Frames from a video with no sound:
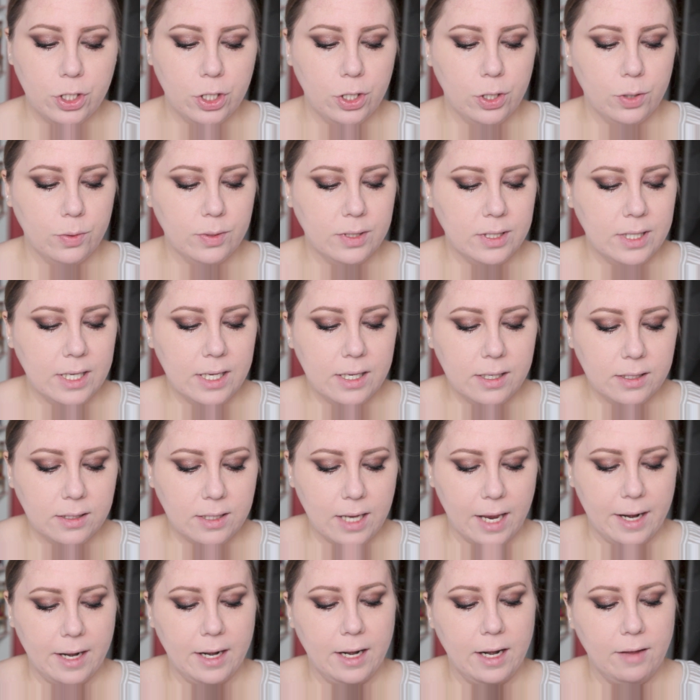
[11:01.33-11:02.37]
to use
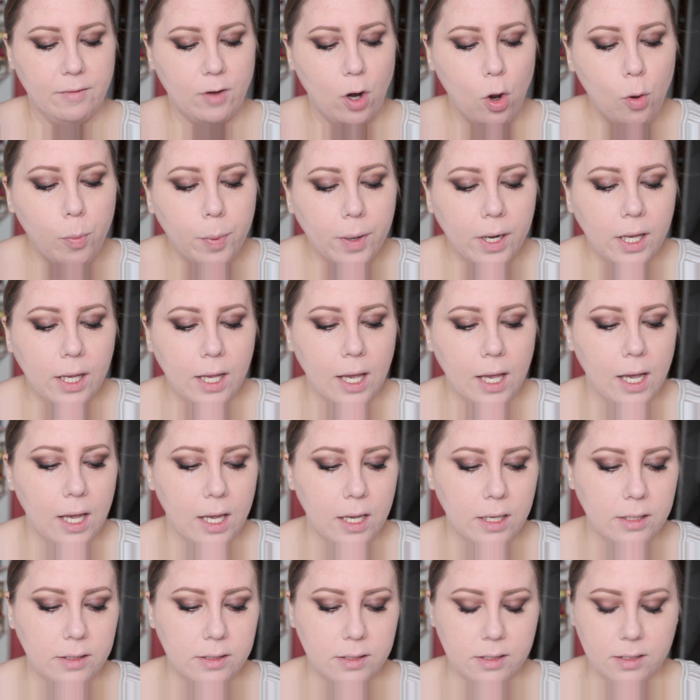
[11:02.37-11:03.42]
this. I didn't even open it
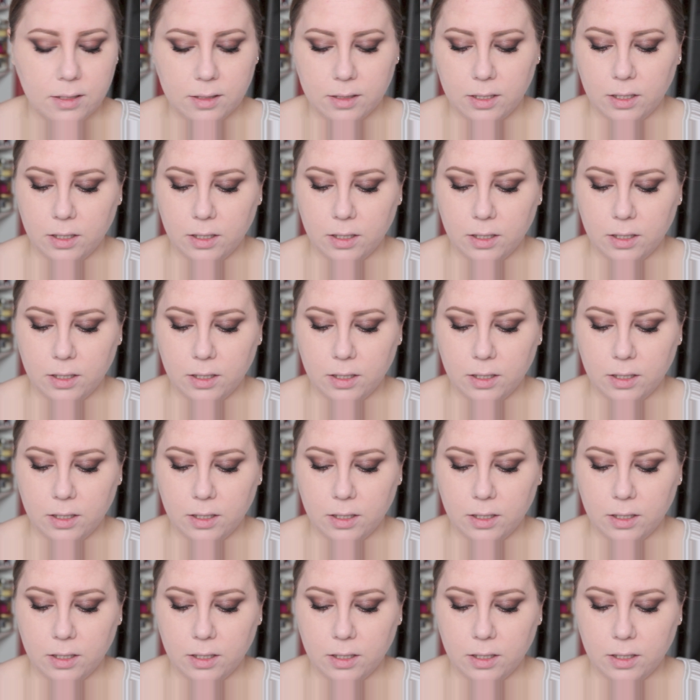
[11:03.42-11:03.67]
yet.